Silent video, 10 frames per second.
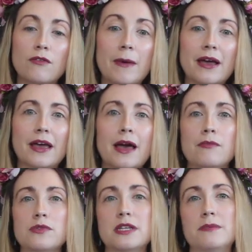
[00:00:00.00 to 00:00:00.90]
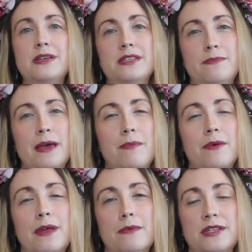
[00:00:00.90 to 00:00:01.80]
Rebecca Campbell did a piece of
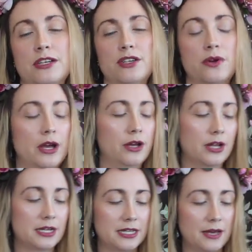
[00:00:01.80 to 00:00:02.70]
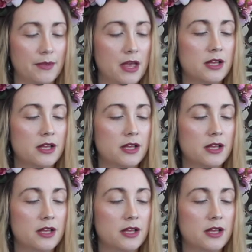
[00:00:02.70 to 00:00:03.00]
paper? That was actually quite a good idea.